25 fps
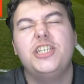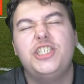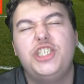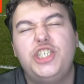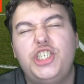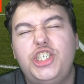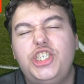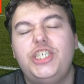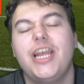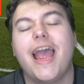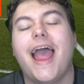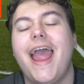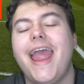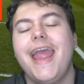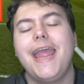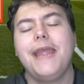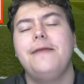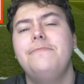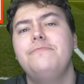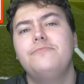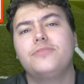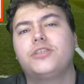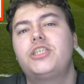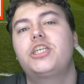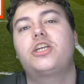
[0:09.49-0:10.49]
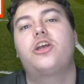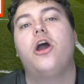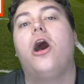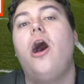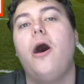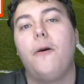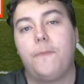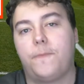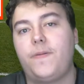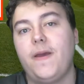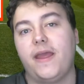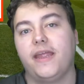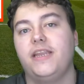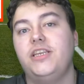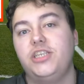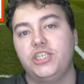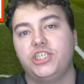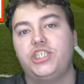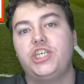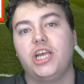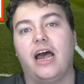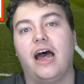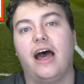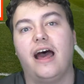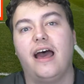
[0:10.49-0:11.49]
James
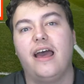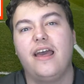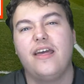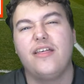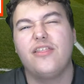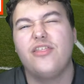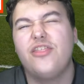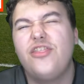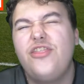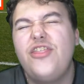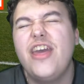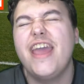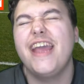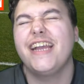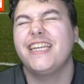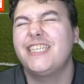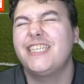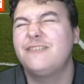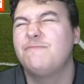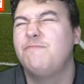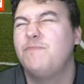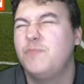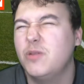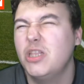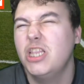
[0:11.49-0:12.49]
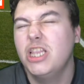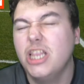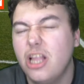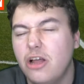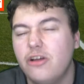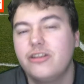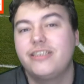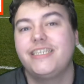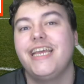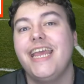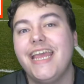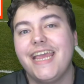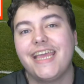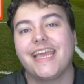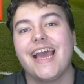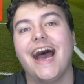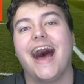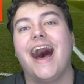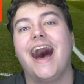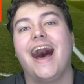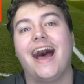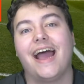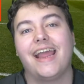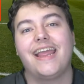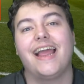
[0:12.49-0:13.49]
Coppinger, this bloody
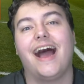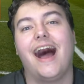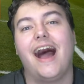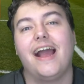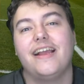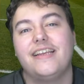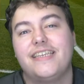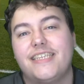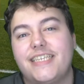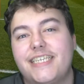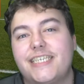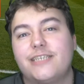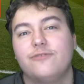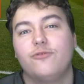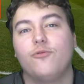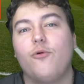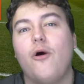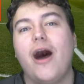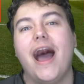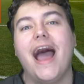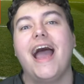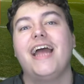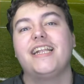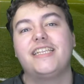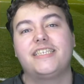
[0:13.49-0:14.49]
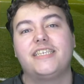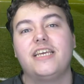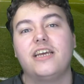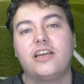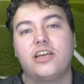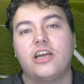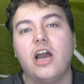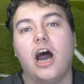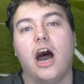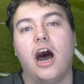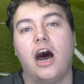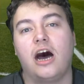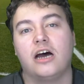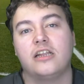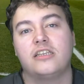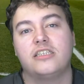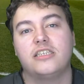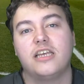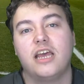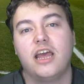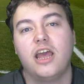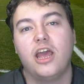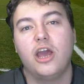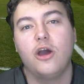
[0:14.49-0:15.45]
guy, I swear to God,